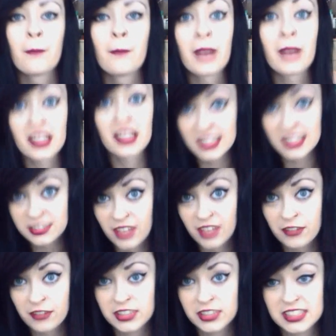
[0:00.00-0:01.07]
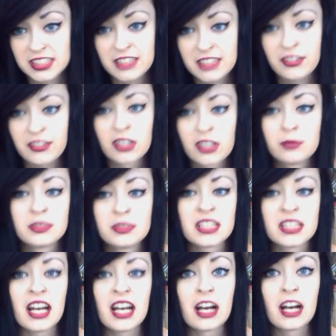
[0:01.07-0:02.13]
My least favourite Disney
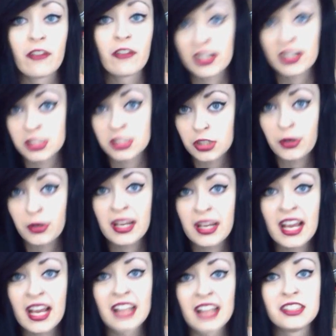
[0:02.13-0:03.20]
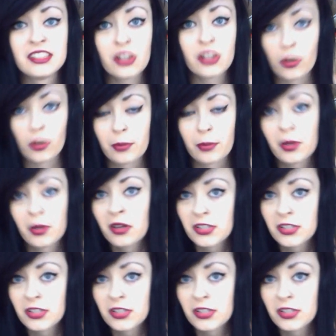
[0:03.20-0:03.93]
films are Ratatouille and Up.